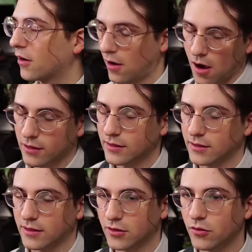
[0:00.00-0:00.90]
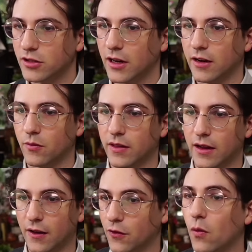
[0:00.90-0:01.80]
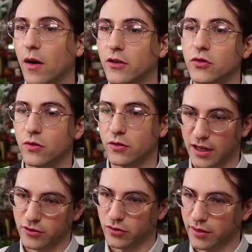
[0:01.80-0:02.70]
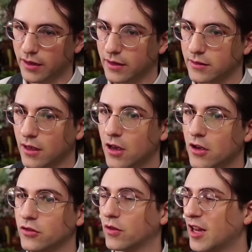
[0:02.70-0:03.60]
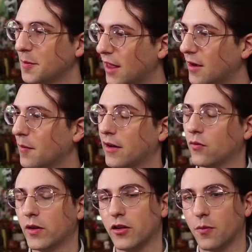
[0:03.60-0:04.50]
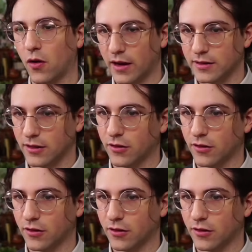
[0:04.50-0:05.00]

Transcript: cost that's associated with it if you want to do those extra things. So keep that in mind when you're pricing your